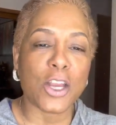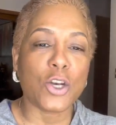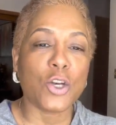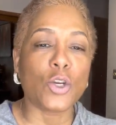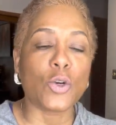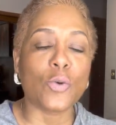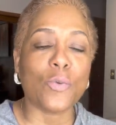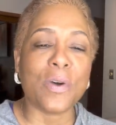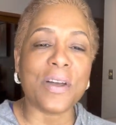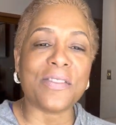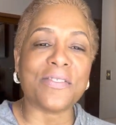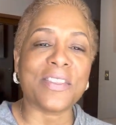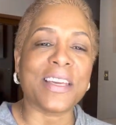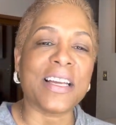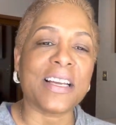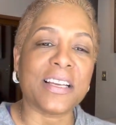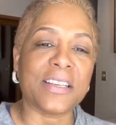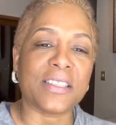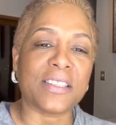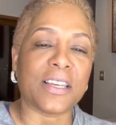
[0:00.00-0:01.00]
doing
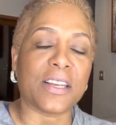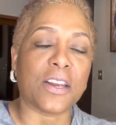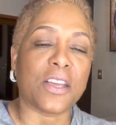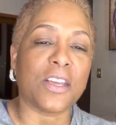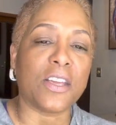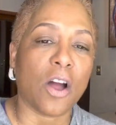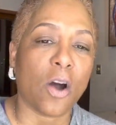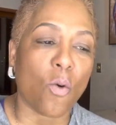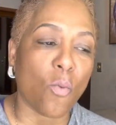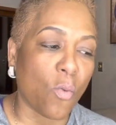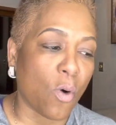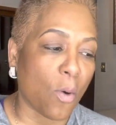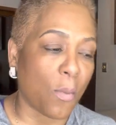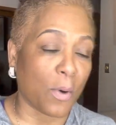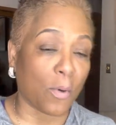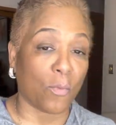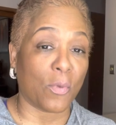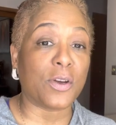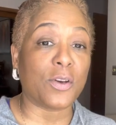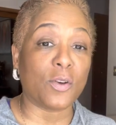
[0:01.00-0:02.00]
things that a young
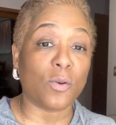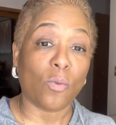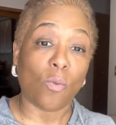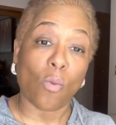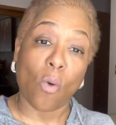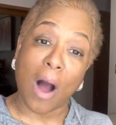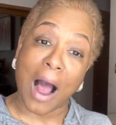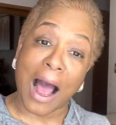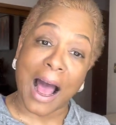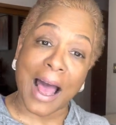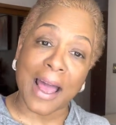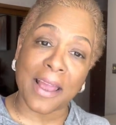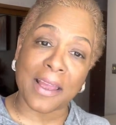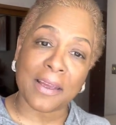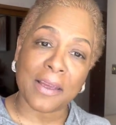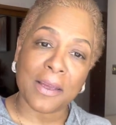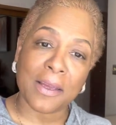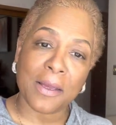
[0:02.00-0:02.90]
woman would do. Why?